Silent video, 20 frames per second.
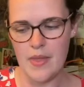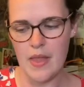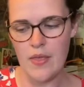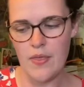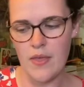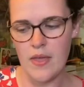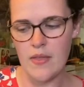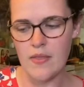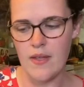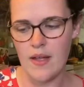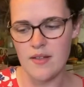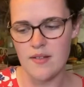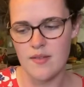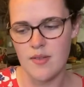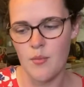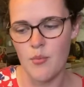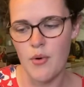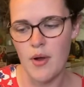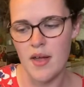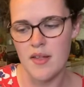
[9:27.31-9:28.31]
I think that's
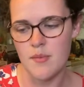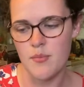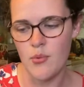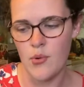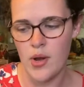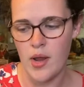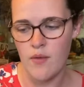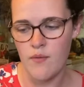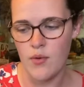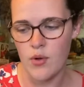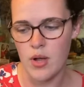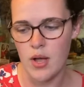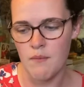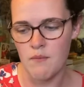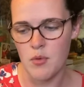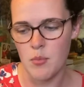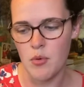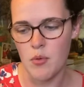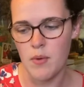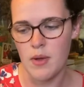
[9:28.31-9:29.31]
the price point I feel
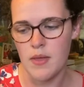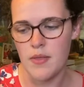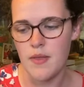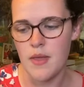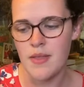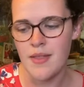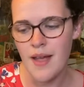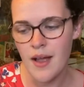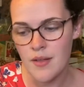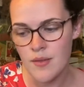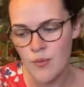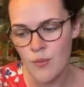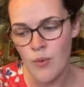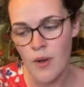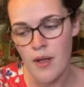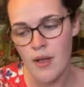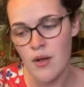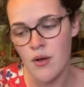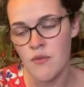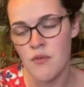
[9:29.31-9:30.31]
comfortable with. And that's
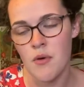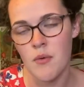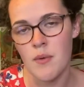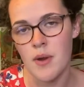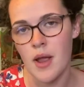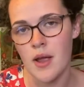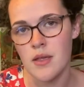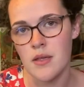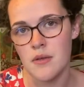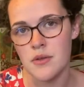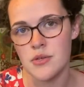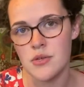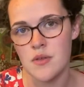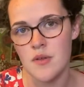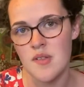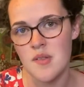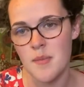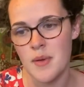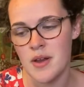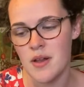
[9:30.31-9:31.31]
way over what I
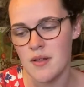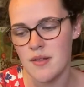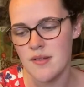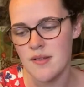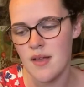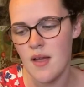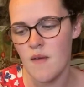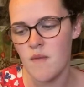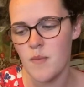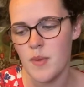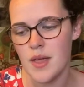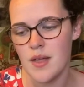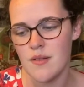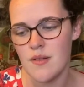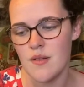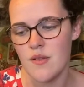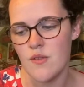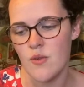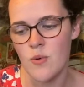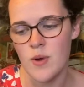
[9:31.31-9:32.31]
usually spend on stuff because
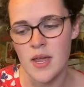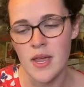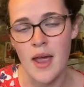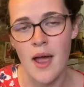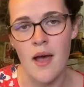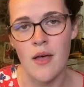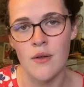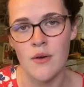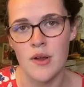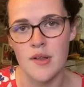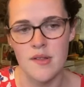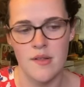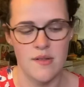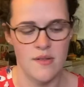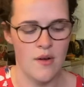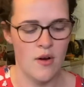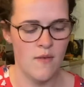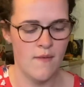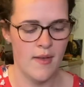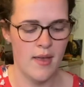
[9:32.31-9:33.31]
it's 20 calories a
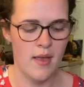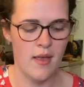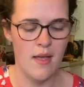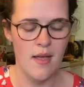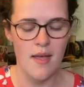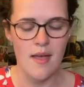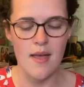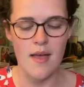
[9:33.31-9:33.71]
serving.